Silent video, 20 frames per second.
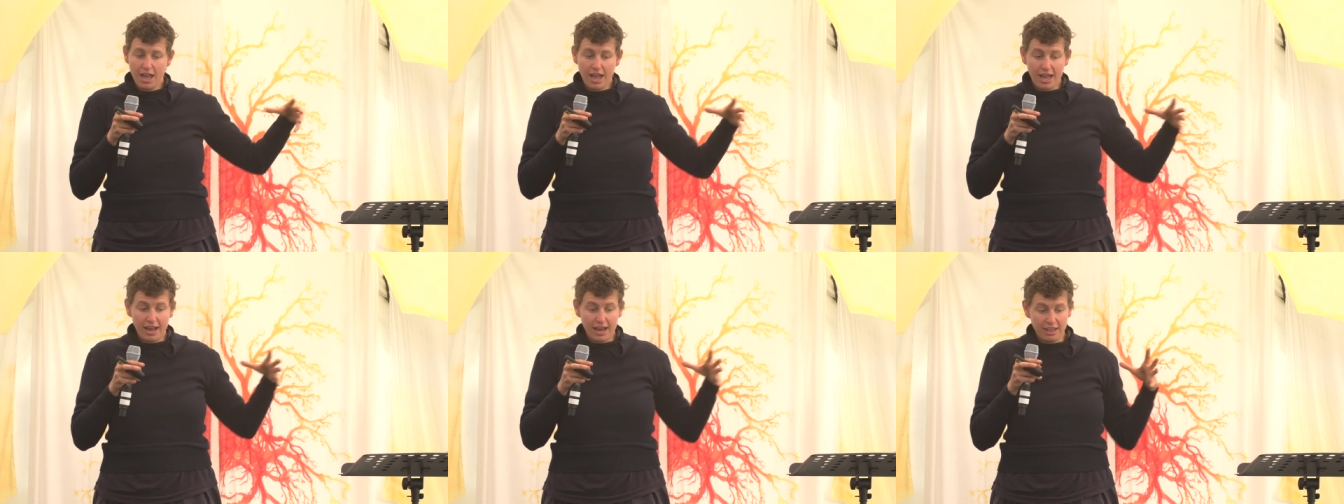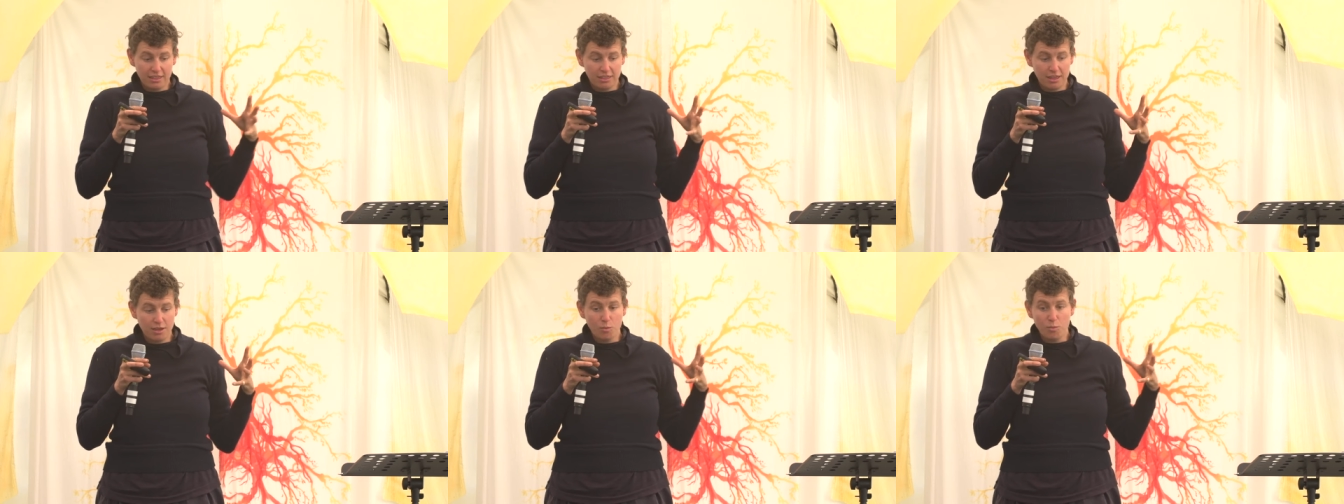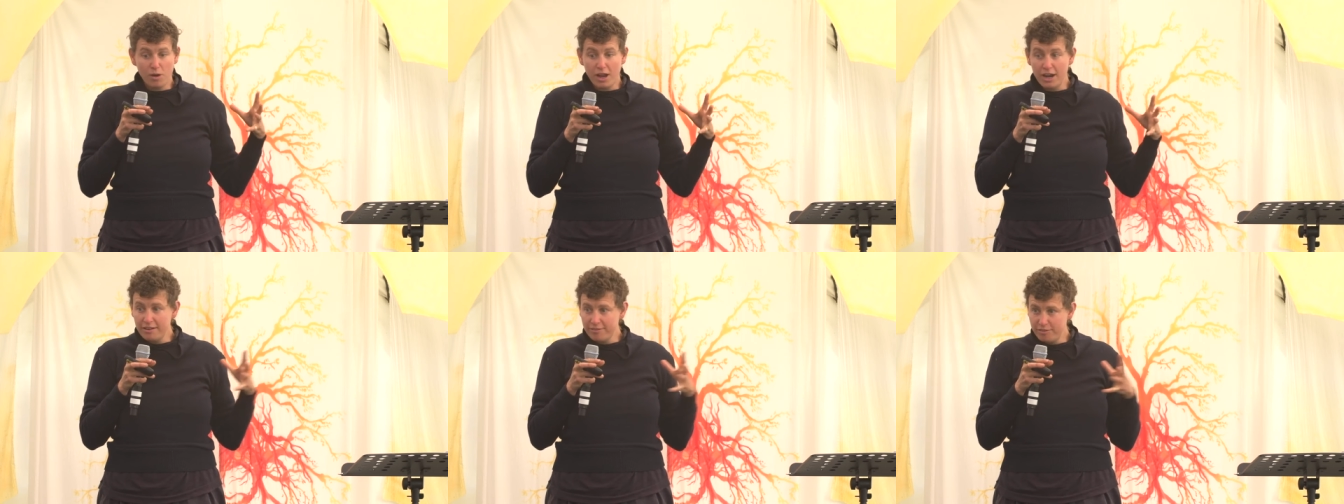And I think
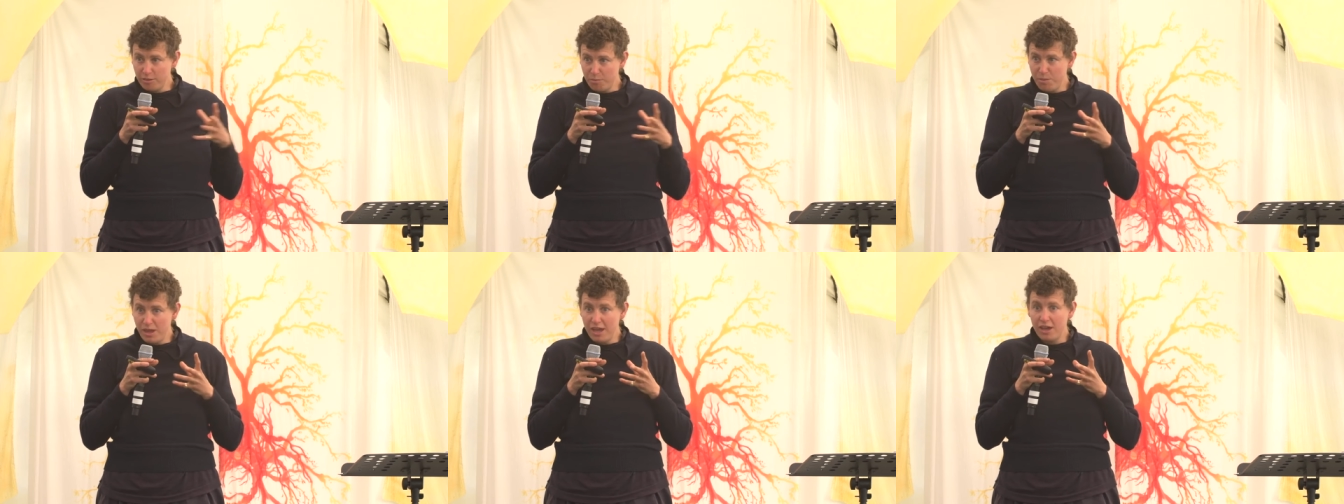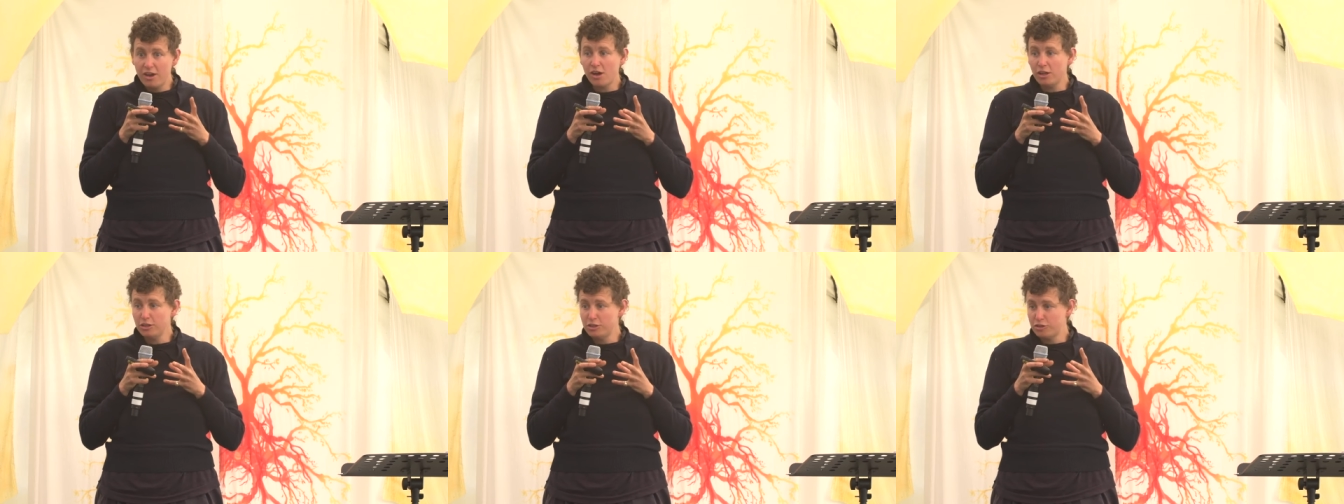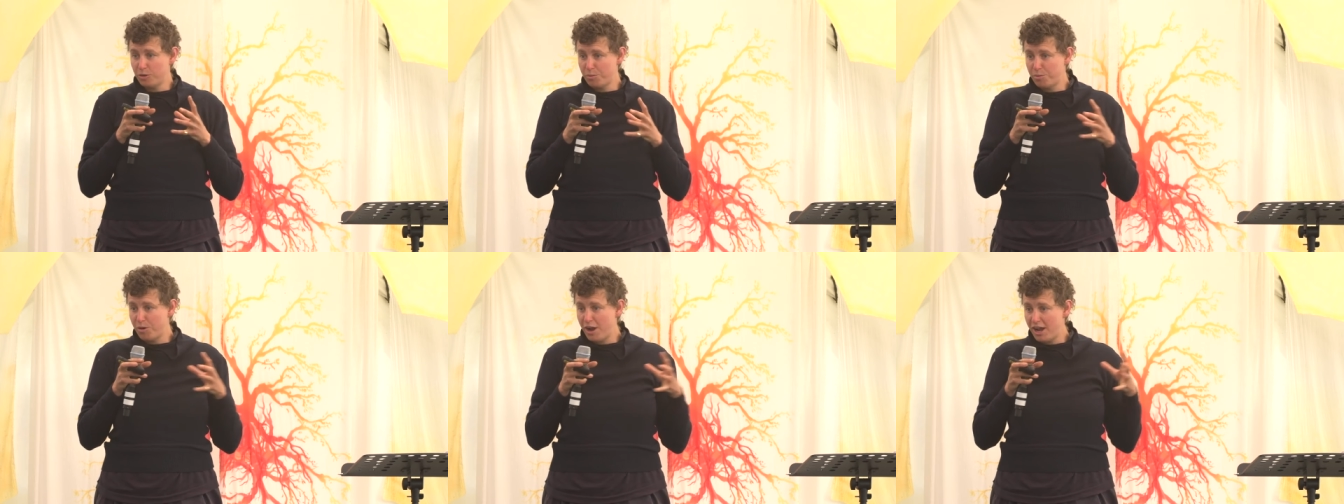one of the big
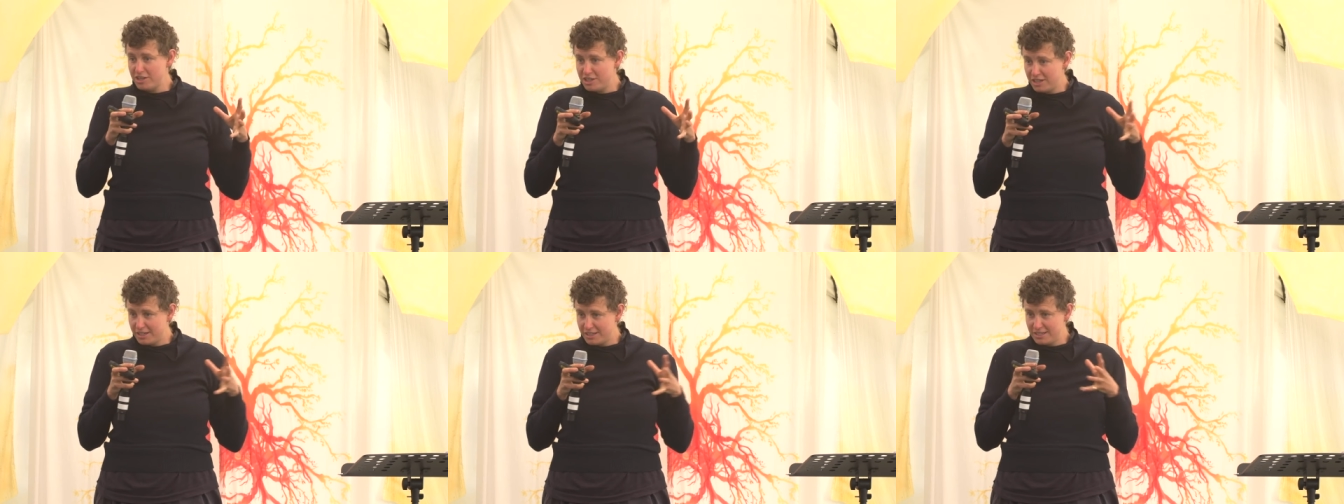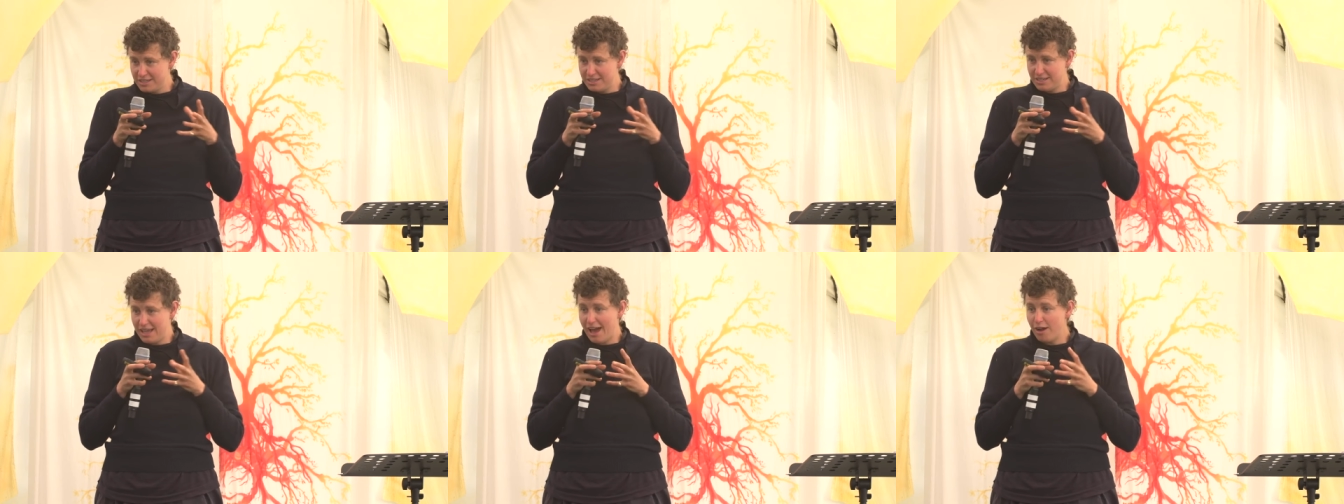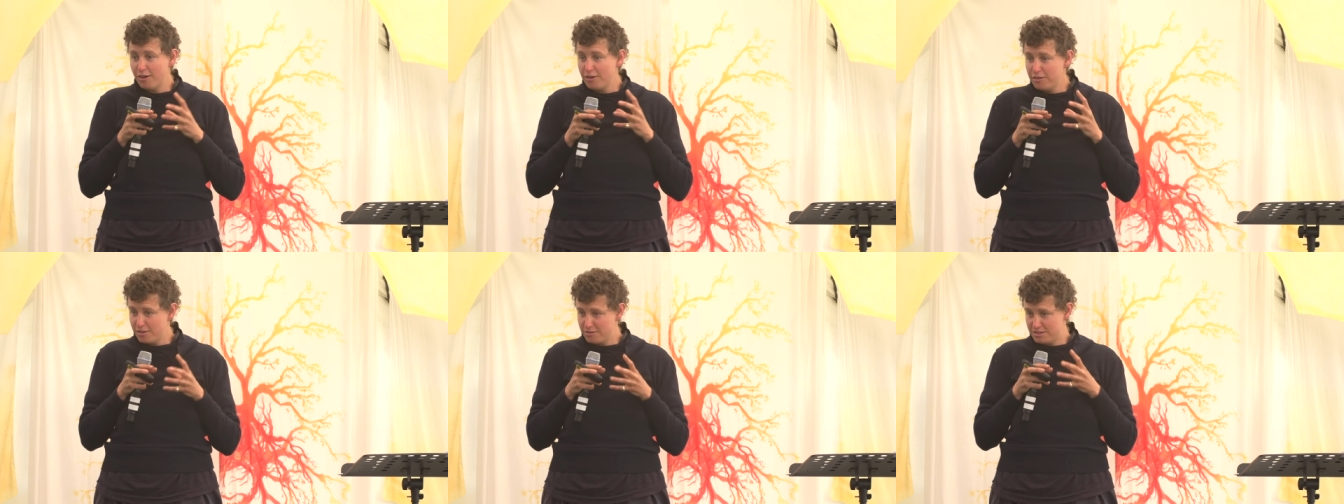cultural projects is
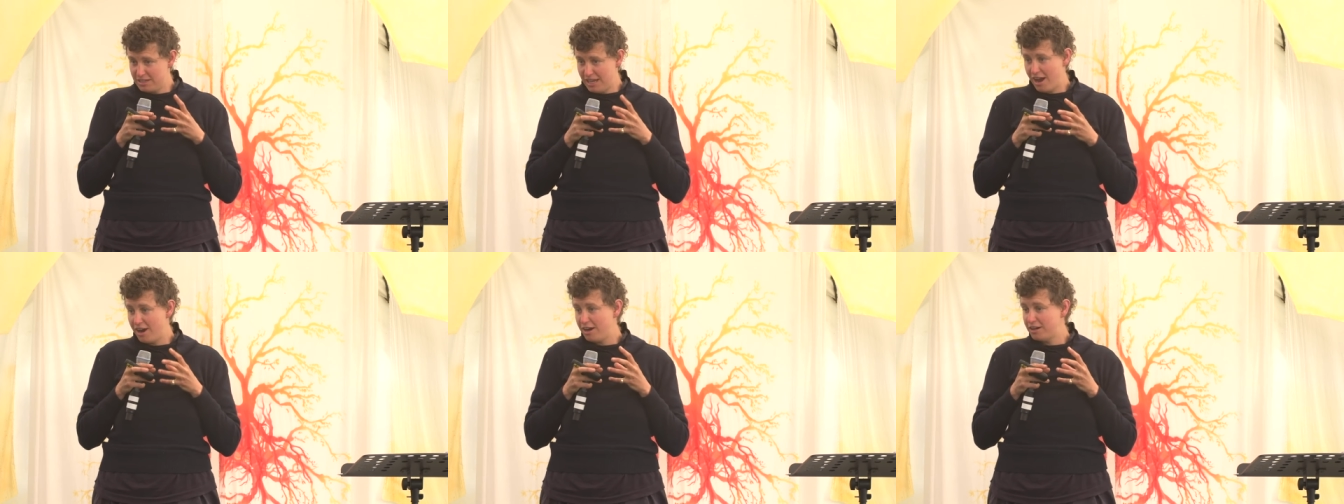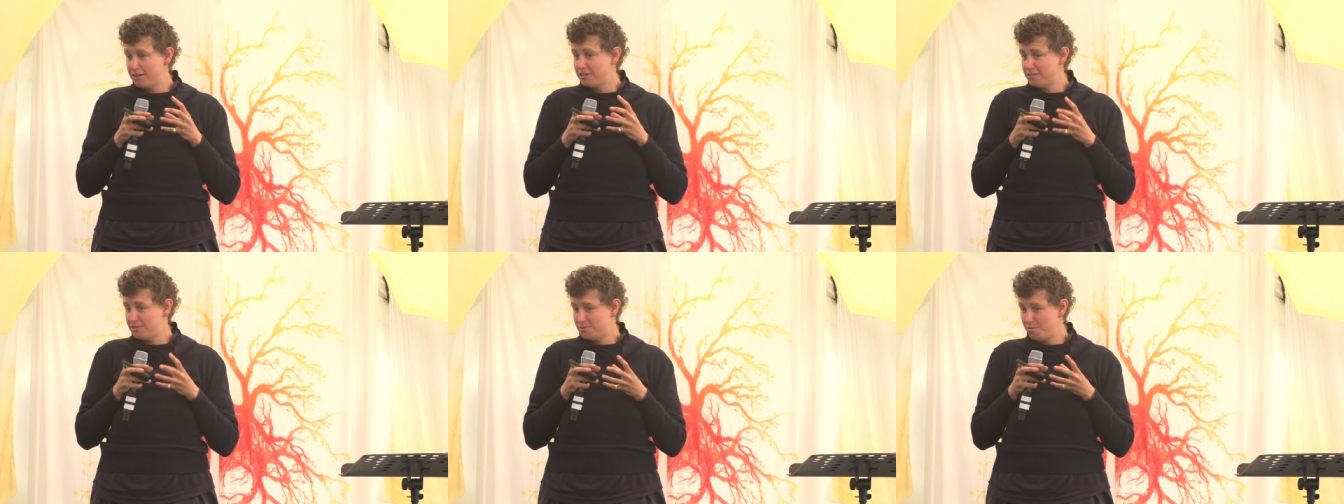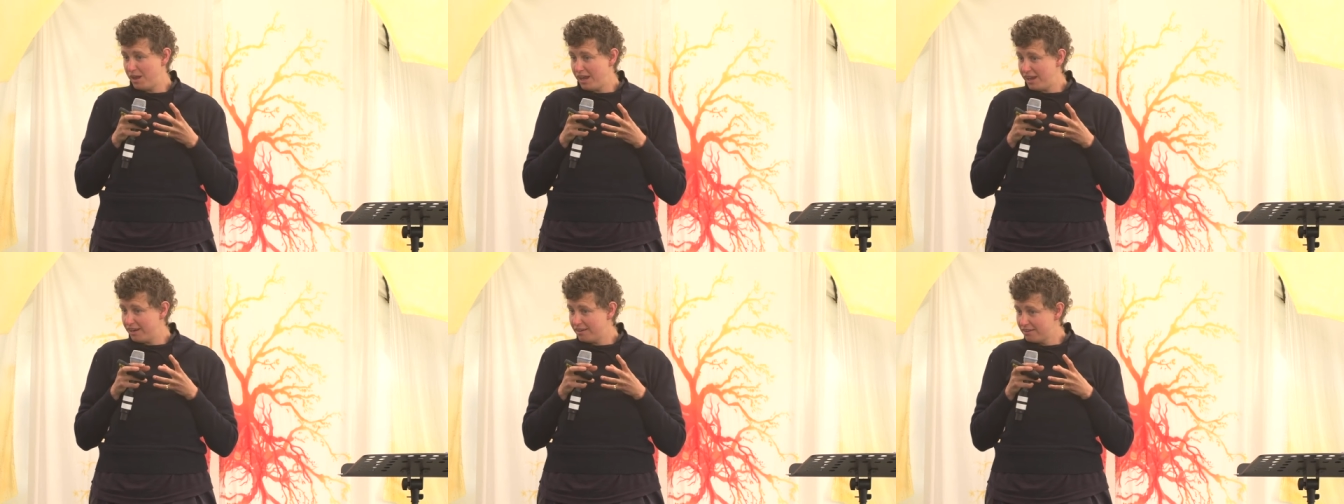how do those characters
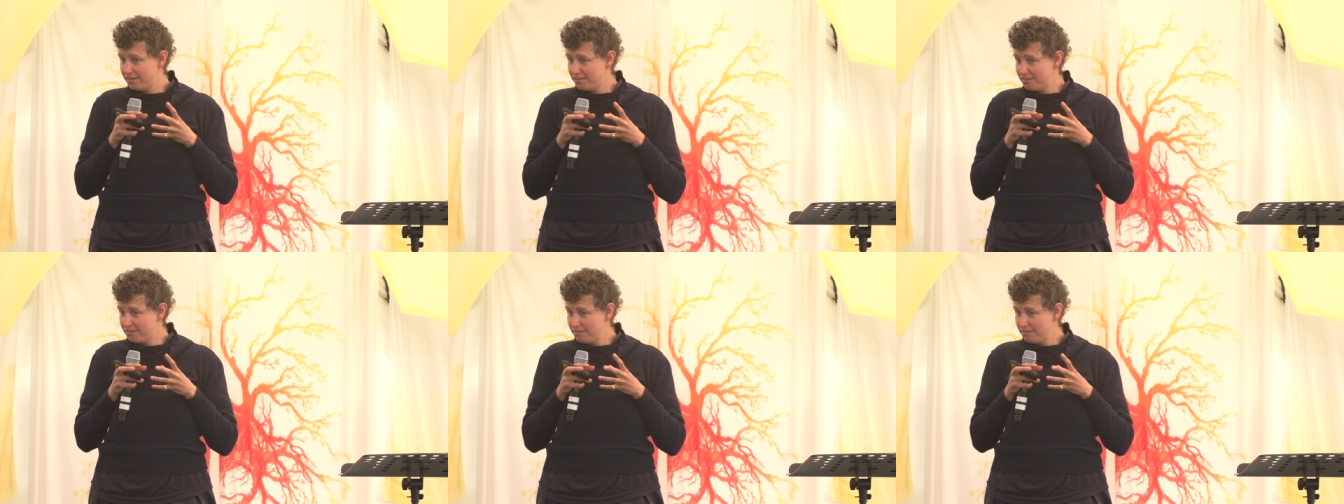meet?